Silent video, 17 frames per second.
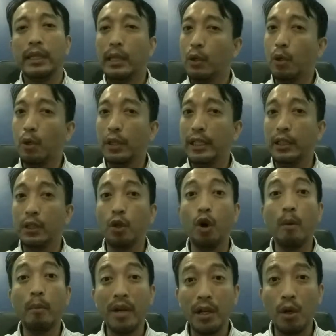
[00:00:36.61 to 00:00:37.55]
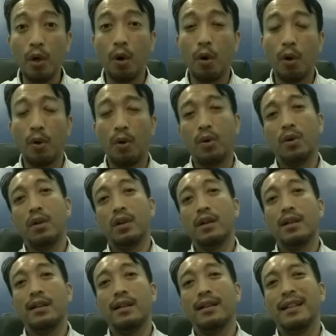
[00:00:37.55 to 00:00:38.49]
They call it common law.
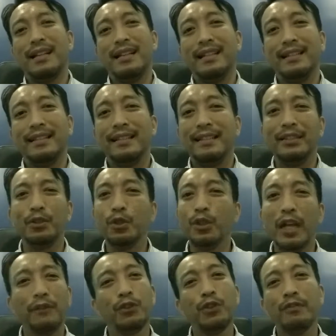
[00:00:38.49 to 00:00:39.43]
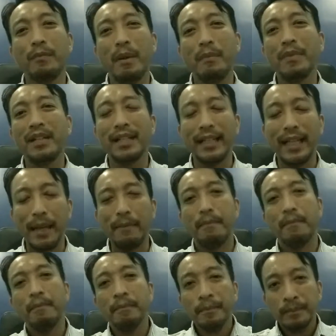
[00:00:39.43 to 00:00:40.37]
You don't have to remember the
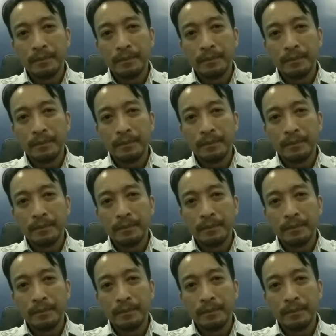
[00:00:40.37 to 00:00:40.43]
name.